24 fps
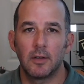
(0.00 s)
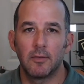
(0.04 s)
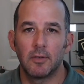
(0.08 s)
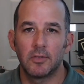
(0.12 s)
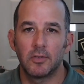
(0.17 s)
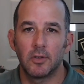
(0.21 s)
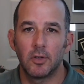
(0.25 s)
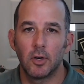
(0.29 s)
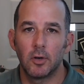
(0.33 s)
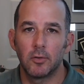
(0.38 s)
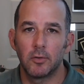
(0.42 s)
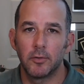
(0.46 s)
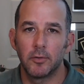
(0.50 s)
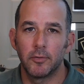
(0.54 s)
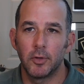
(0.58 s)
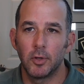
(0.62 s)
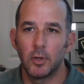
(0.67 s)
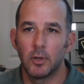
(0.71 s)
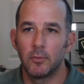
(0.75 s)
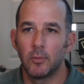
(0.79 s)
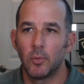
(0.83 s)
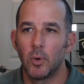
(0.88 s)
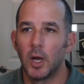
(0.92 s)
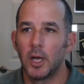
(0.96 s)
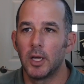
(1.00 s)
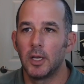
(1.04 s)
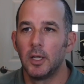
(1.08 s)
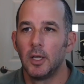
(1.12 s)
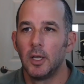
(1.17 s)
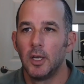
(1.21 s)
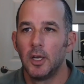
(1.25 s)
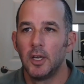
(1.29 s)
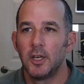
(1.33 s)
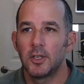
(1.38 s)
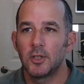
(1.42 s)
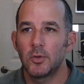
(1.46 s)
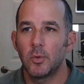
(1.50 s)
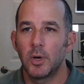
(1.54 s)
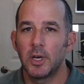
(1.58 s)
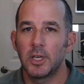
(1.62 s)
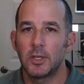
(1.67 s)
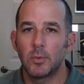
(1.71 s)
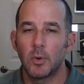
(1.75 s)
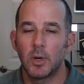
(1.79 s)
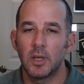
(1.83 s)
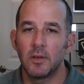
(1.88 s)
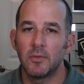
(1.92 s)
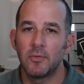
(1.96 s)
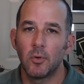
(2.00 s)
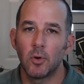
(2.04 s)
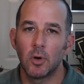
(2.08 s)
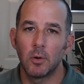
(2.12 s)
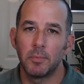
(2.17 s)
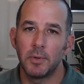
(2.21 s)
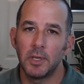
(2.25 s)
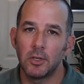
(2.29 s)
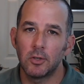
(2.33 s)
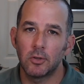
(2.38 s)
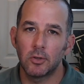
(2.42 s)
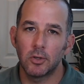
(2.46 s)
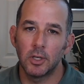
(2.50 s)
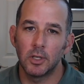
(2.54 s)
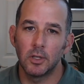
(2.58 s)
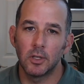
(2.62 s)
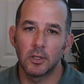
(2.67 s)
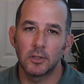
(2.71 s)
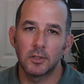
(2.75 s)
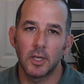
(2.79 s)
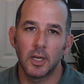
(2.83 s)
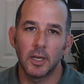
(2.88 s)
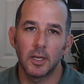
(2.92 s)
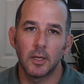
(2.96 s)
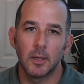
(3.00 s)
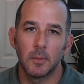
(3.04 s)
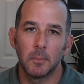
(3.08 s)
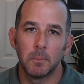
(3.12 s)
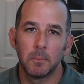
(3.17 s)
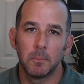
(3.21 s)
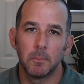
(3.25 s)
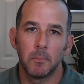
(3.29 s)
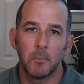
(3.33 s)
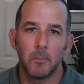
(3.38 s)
Give us an overview of what 2024 Peachtree looks like.